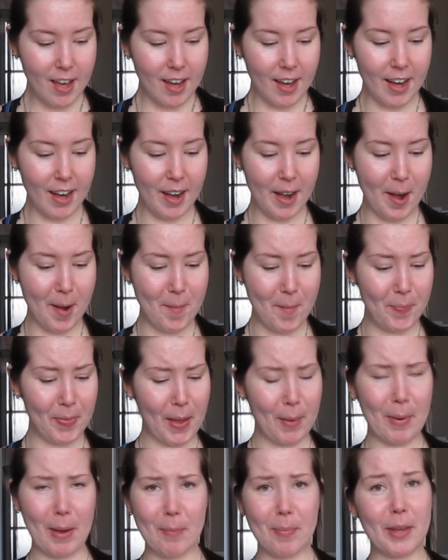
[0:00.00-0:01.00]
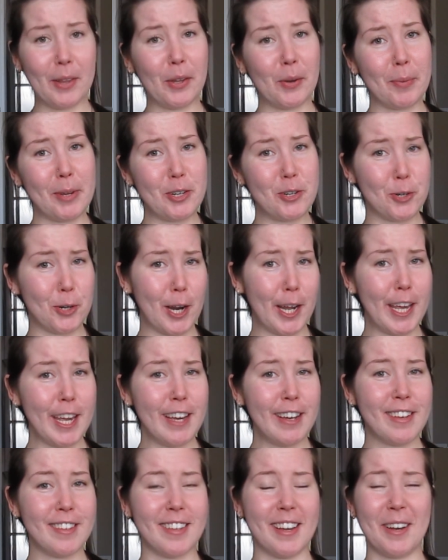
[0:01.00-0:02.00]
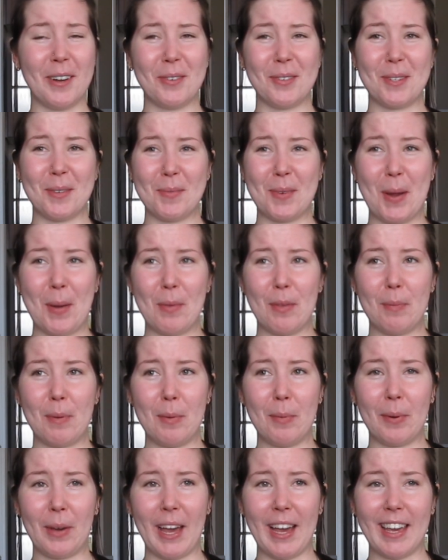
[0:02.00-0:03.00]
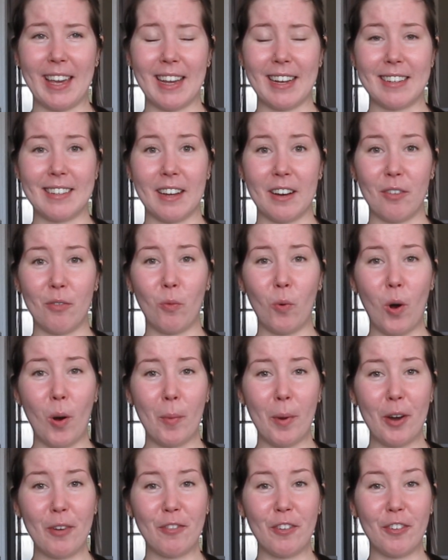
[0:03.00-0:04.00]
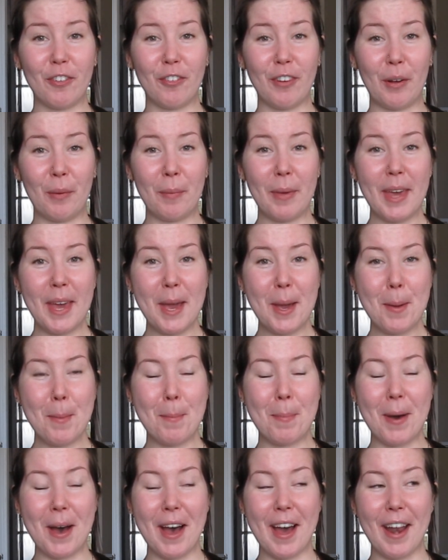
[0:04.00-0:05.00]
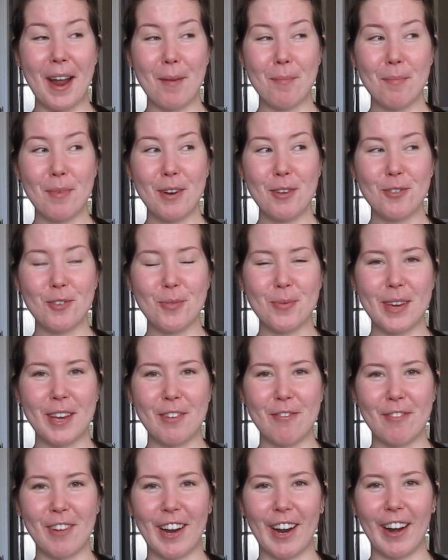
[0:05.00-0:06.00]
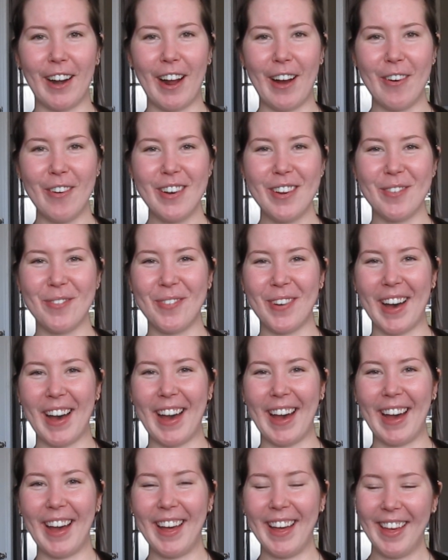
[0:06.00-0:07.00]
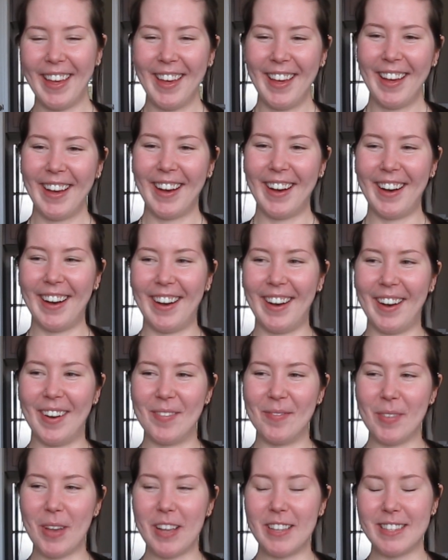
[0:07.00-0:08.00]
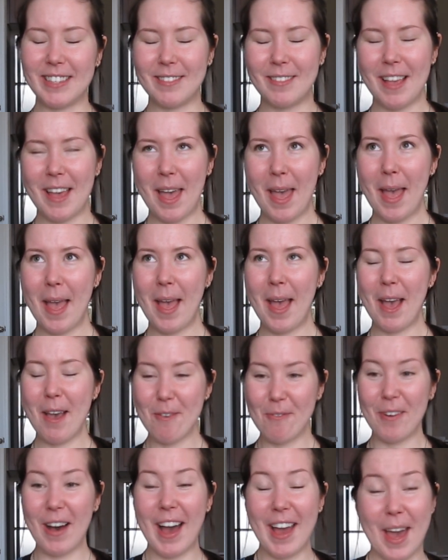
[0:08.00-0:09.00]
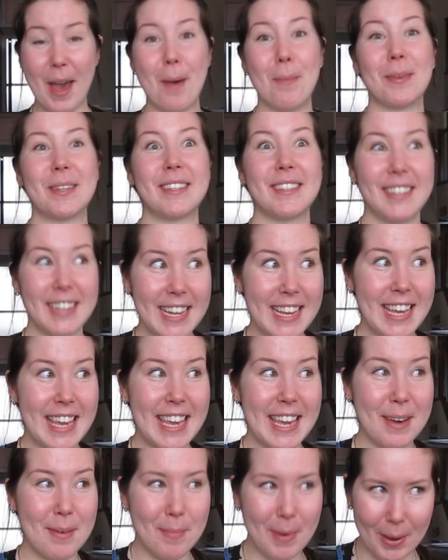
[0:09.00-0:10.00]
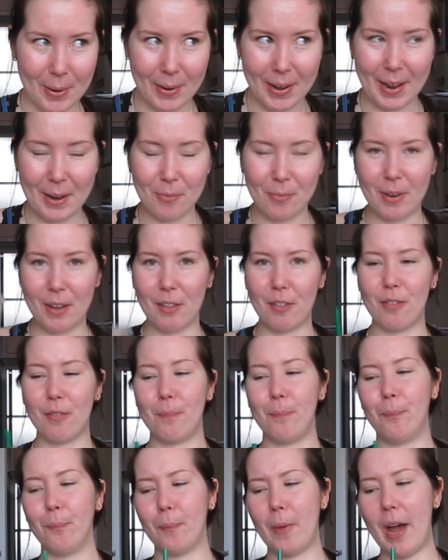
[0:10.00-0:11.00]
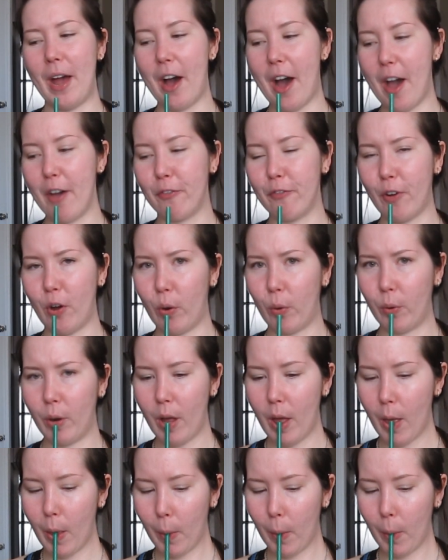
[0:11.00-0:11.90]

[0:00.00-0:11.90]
That might be a little bit tricky because I know sometimes people get kicked out of Walmart for filming, but I'm pretty sure we can figure it out if I am sneaky about it with my iPhone